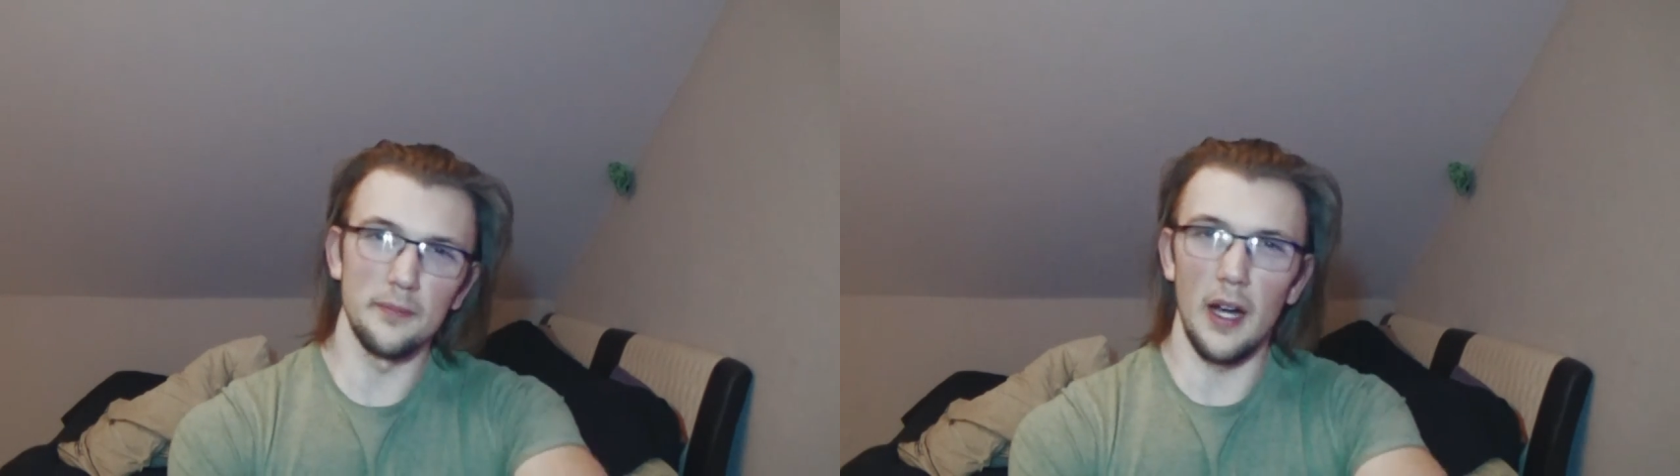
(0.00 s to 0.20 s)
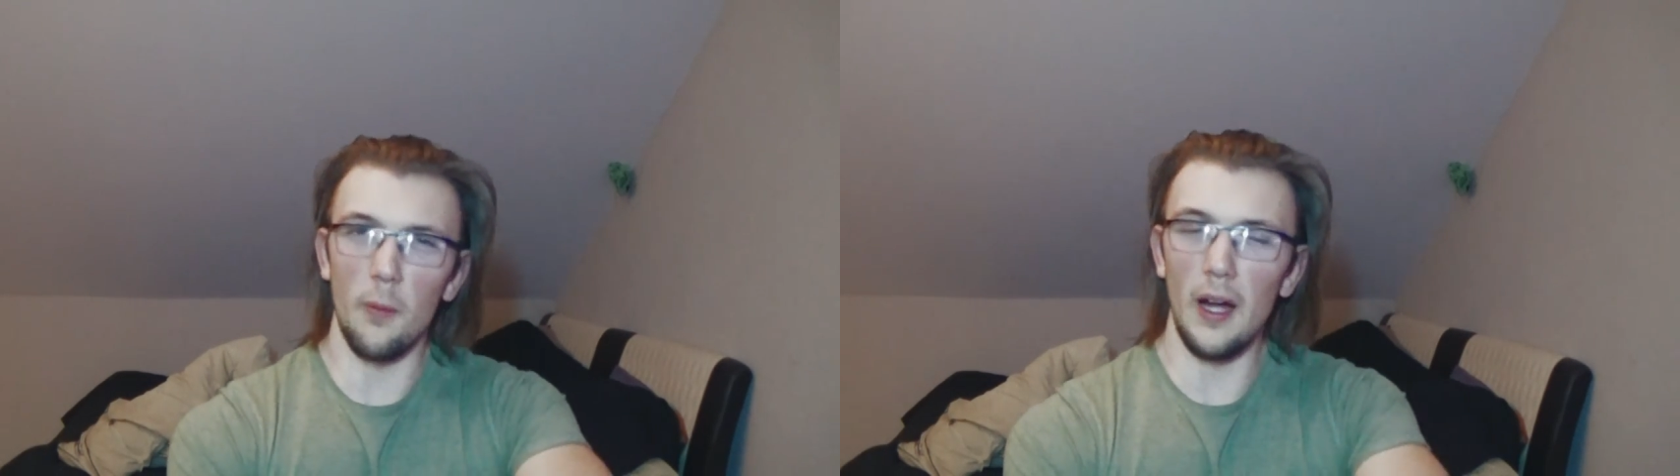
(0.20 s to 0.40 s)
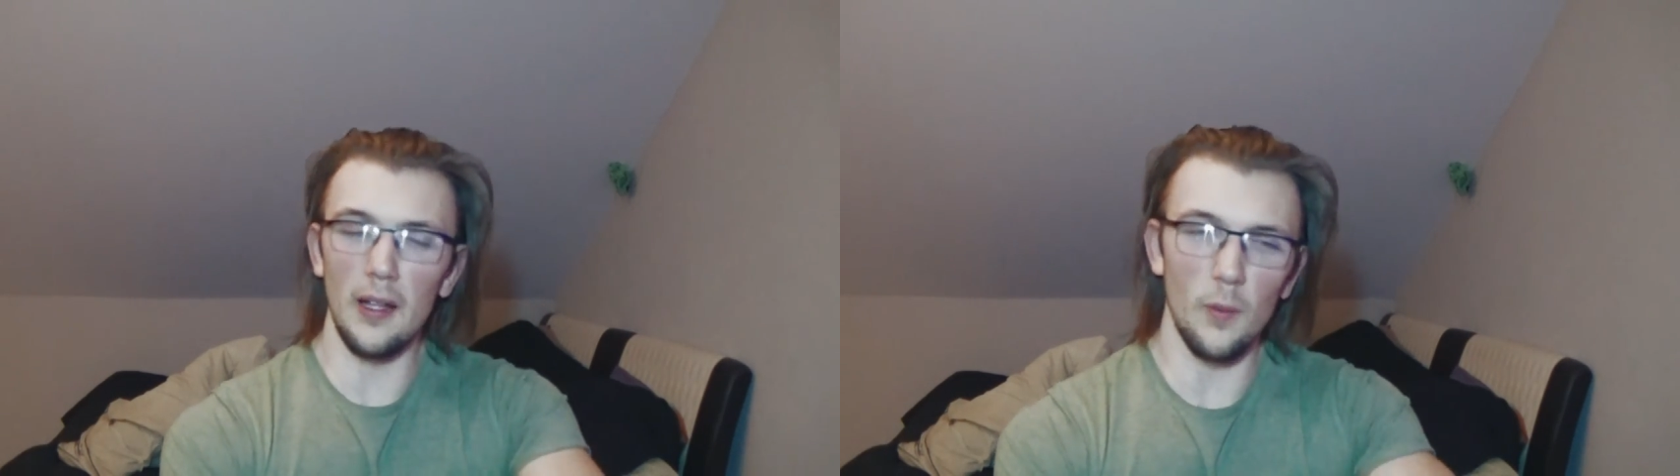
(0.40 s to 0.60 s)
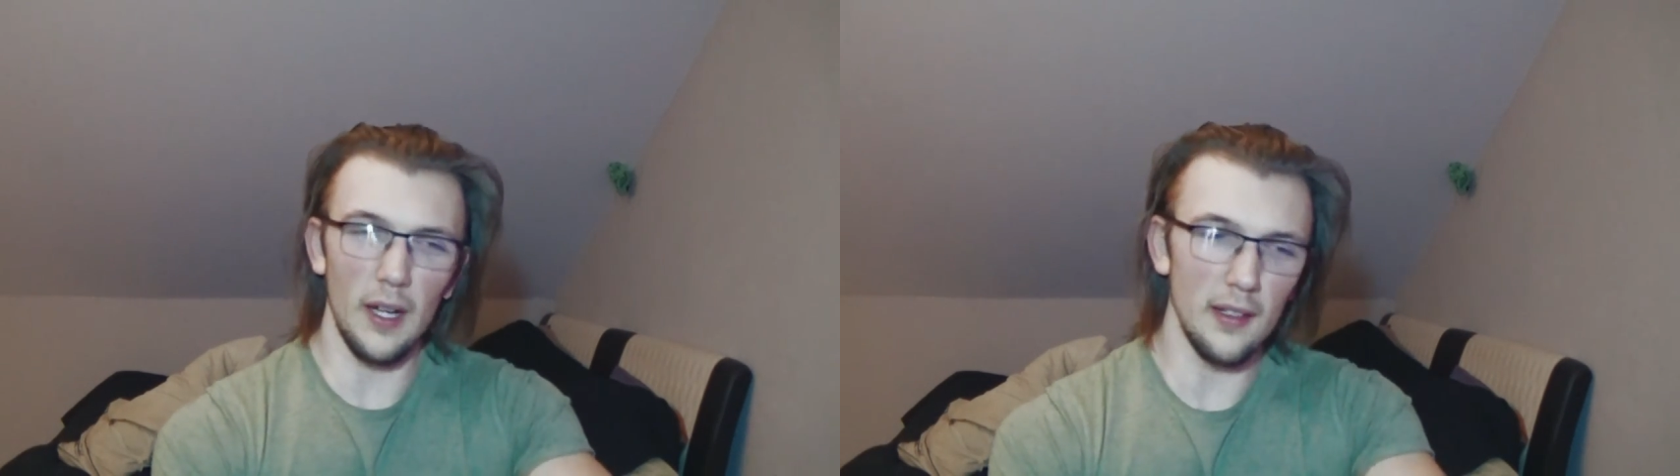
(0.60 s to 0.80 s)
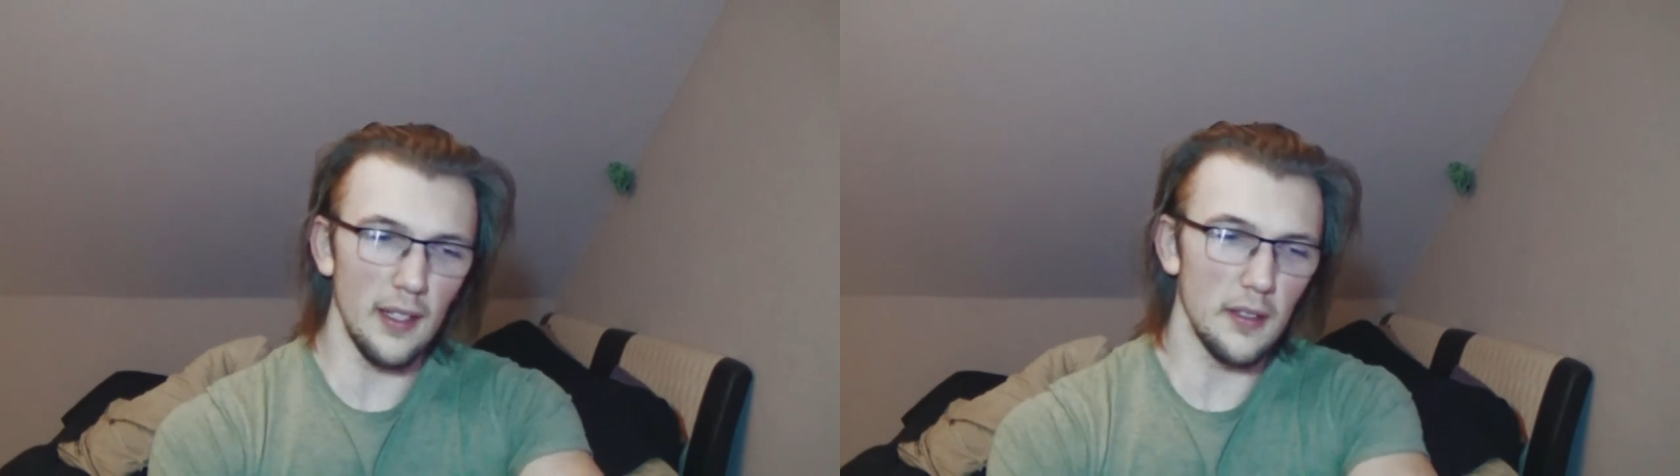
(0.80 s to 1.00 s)
a
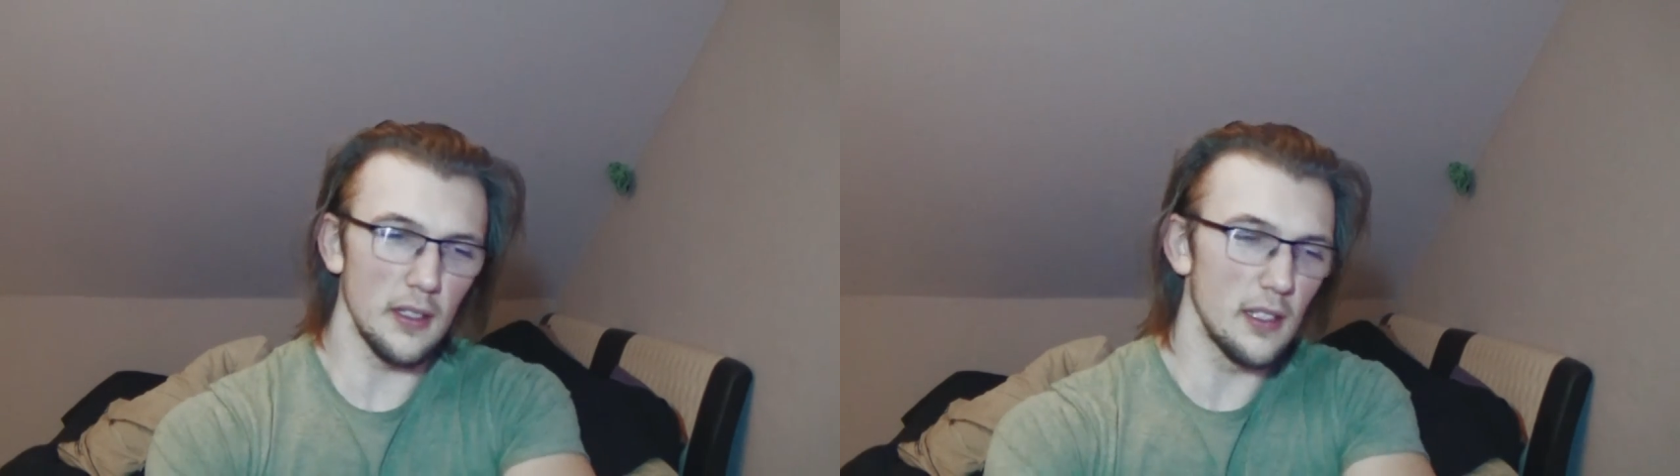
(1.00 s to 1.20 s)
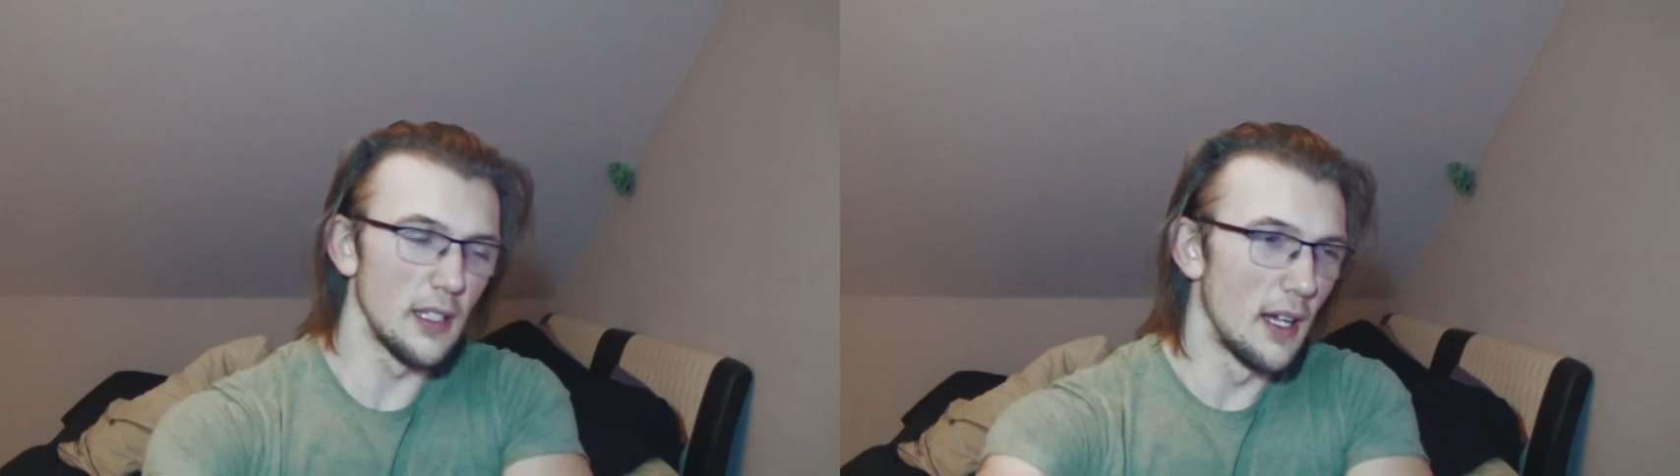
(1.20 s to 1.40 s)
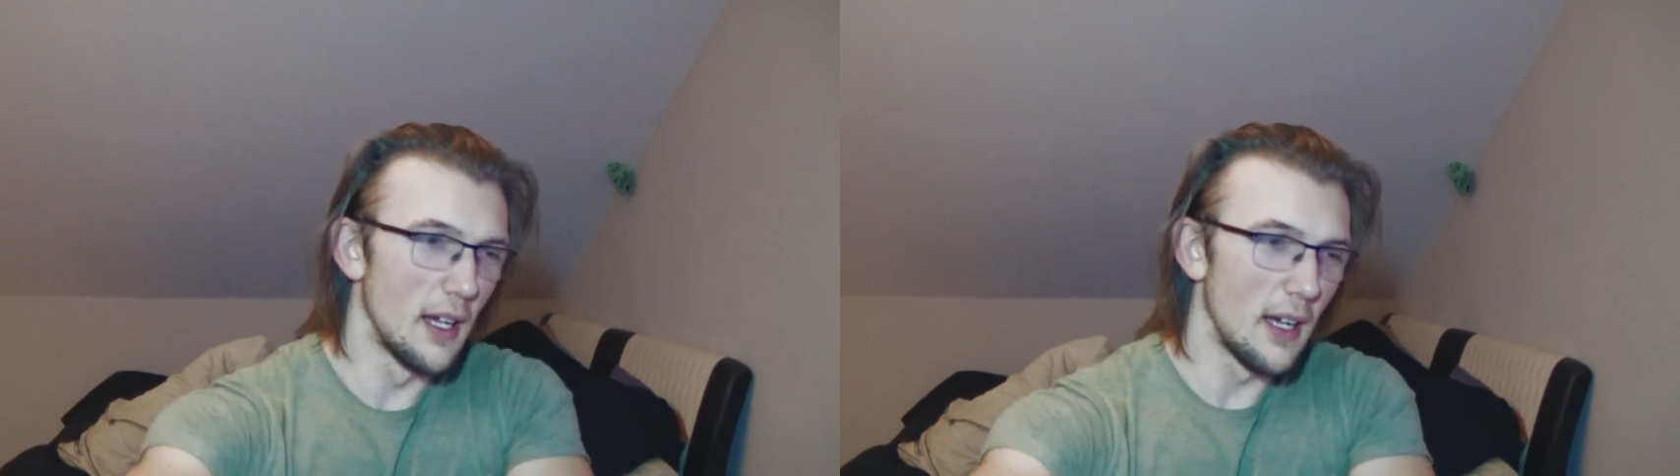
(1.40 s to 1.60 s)
while later.